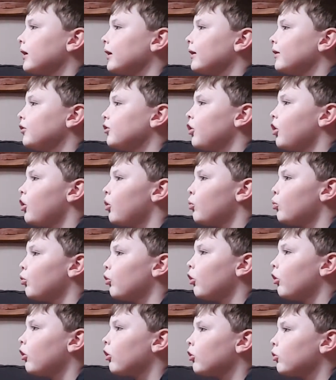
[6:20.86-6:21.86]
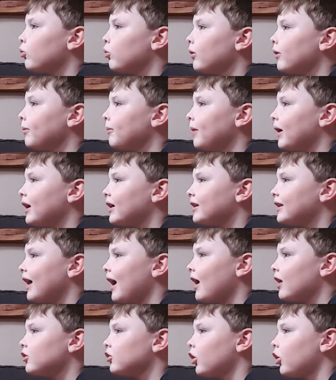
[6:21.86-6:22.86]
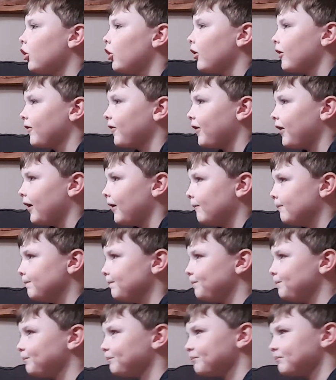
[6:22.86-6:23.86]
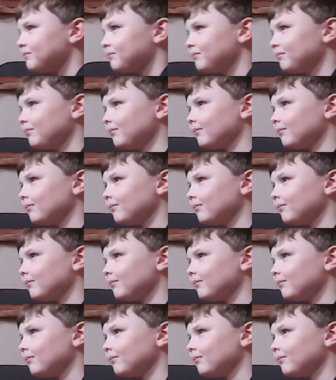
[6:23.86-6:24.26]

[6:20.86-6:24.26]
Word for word: cannot walk with my dad on them.